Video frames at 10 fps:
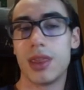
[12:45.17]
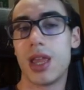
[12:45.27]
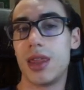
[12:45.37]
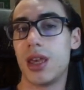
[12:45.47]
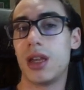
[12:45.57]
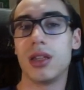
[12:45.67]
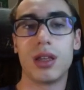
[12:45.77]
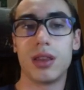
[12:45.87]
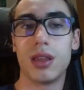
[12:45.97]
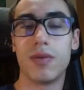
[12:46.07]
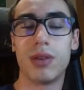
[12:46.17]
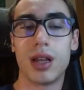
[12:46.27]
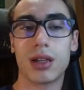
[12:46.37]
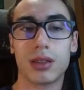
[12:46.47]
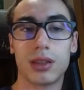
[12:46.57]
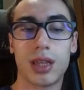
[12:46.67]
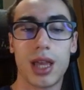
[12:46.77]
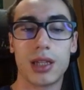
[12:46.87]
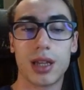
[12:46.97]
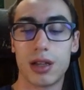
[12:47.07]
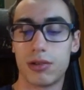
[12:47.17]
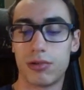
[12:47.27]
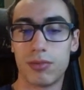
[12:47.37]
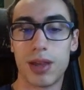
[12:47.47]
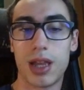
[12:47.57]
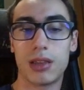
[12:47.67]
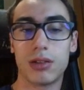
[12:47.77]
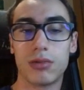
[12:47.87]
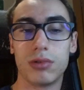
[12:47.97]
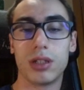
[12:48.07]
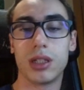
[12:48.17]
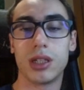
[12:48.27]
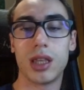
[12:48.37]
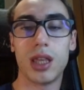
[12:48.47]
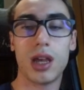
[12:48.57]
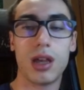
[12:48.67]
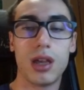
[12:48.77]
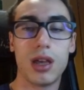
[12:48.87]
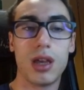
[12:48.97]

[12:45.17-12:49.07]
The idea is that if black takes and rook b8, which is the idea,